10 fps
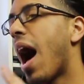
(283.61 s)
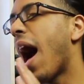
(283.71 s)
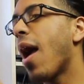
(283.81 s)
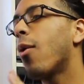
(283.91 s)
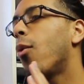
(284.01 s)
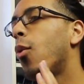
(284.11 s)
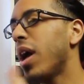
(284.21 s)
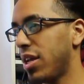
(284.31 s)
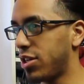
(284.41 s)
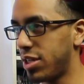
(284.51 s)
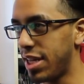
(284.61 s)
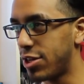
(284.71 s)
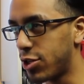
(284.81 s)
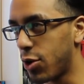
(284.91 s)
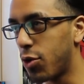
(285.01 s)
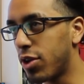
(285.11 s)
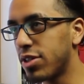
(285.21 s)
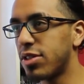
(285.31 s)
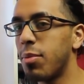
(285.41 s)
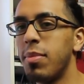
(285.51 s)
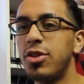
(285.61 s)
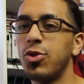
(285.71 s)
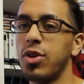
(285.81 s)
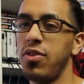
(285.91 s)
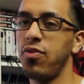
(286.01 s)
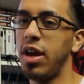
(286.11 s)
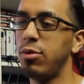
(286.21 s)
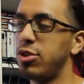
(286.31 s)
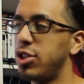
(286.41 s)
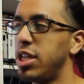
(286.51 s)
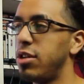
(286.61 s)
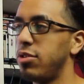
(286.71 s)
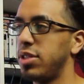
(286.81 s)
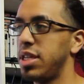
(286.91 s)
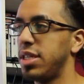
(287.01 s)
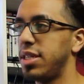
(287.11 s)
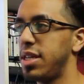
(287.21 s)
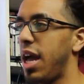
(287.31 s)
I wish they showed us the Mitsuki fight with Shino Sensei.